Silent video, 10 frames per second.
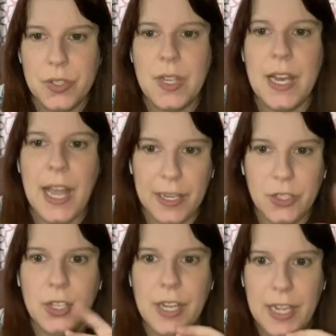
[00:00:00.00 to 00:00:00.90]
an
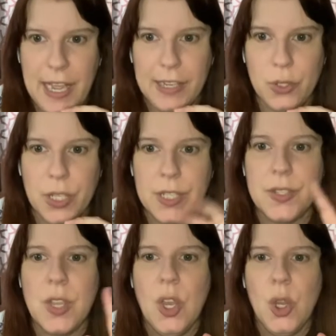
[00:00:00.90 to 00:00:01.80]
actor and an
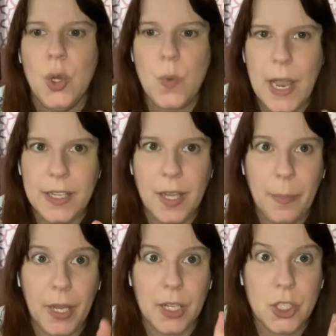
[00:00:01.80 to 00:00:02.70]
actress, who end up
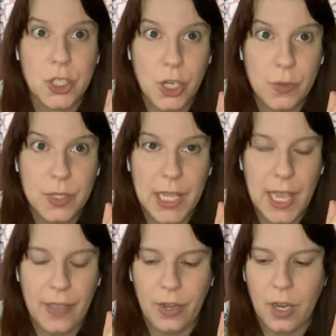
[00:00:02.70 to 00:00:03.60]
on a show
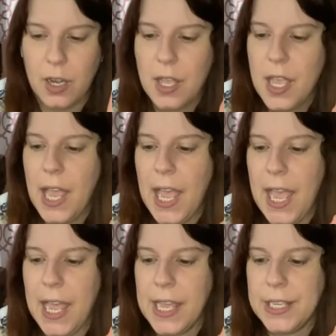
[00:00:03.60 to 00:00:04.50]
together,
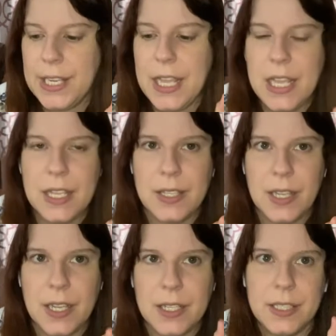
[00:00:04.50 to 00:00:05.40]
and he's
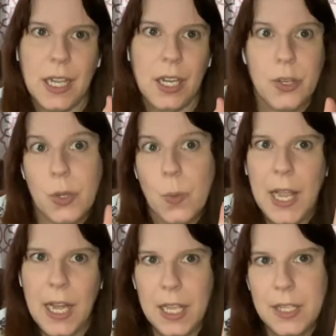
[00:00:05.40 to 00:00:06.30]
a
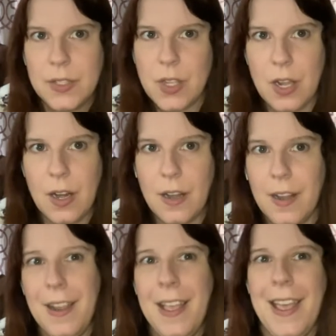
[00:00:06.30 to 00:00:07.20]
telenovela
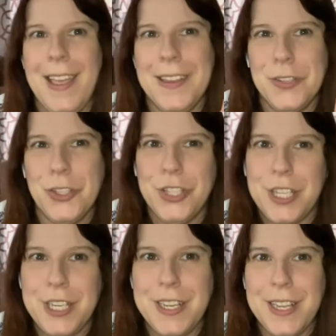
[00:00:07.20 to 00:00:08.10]
star and
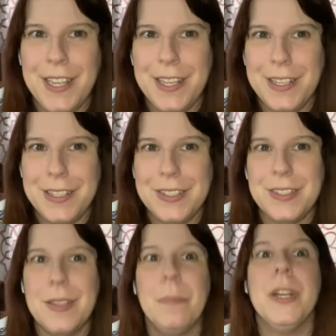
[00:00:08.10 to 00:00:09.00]
she is
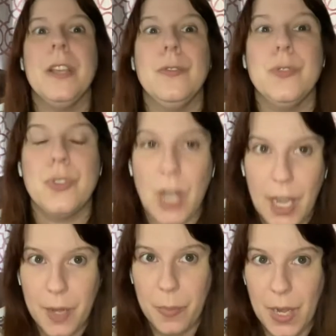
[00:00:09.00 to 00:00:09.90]
somebody who's
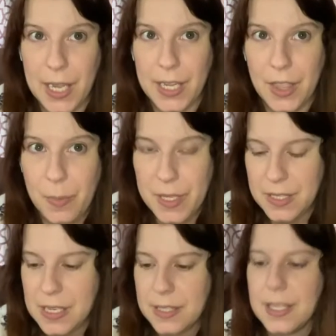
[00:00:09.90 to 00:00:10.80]
trying to break into the
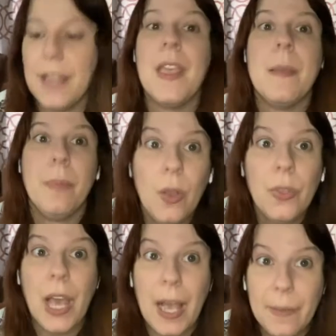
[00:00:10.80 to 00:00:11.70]
business, and they both
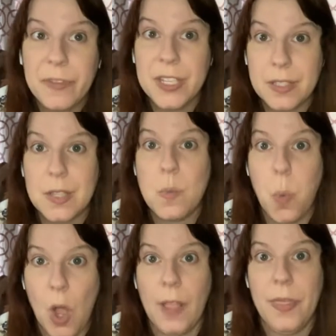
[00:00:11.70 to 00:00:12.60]
obviously
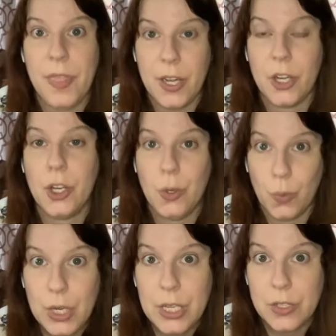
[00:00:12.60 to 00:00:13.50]
want their
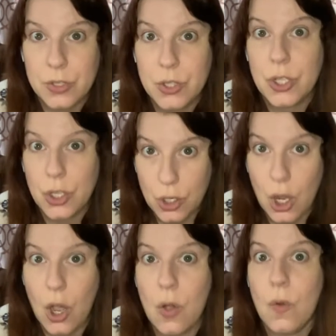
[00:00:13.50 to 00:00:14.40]
careers to
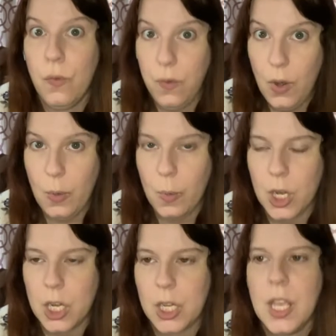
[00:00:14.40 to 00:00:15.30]
go
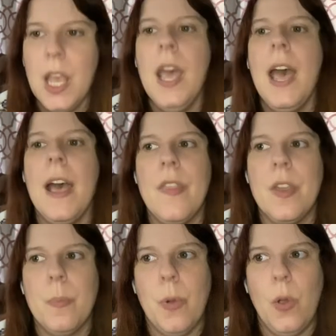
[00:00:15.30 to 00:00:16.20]
forward, and
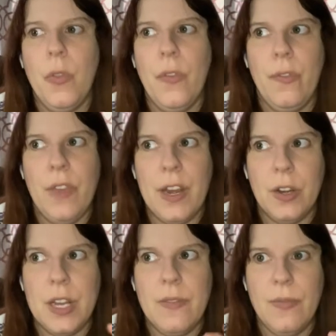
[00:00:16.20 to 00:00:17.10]
they're both
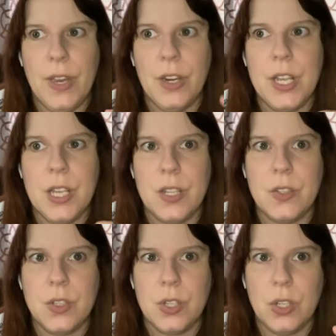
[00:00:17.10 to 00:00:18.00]
very
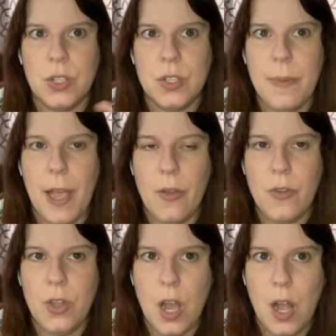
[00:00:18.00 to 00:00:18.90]
concerned
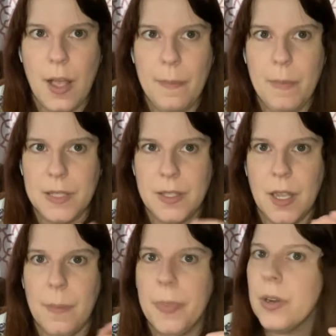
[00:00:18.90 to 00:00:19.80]
about not messing
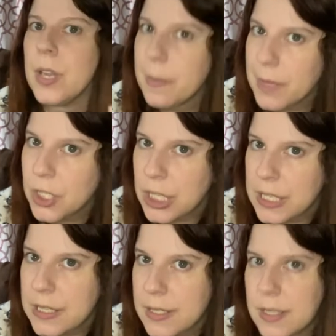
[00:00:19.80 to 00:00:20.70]
up their
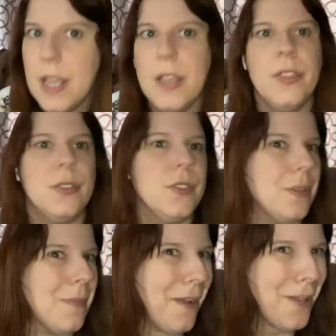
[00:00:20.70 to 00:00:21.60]
images. There's
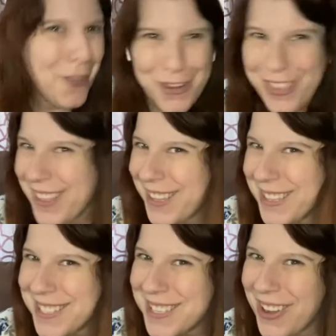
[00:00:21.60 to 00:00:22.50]
some other
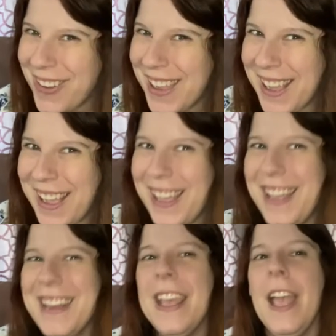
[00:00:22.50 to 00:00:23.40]
things going
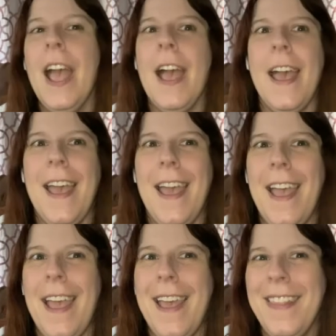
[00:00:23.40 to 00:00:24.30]
on,
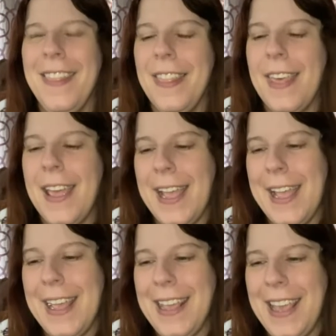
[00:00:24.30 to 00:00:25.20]
and
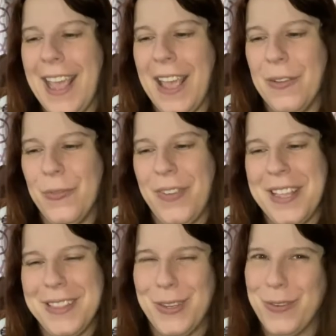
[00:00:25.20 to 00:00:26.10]
they can't
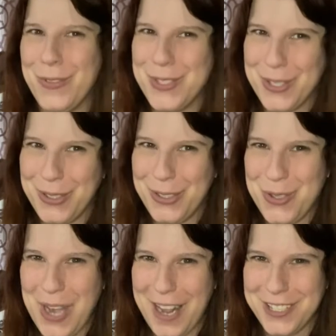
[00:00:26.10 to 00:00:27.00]
fight their physical
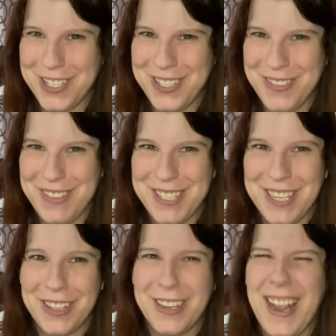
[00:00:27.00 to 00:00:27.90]
attraction to each
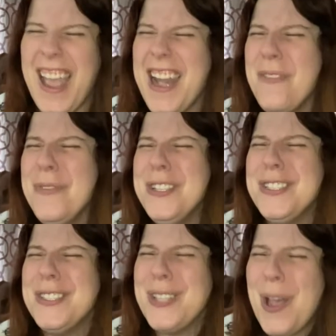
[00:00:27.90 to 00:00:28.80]
other, and it
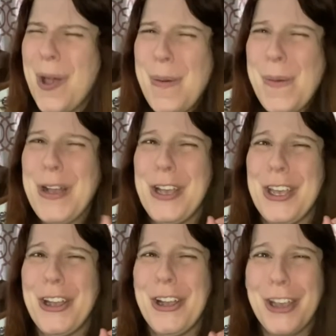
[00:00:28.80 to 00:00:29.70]
was so
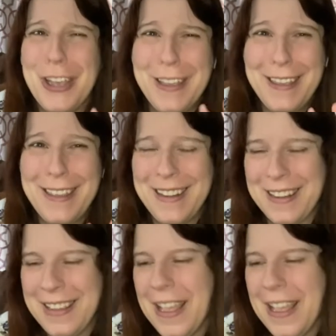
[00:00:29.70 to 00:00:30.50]
good.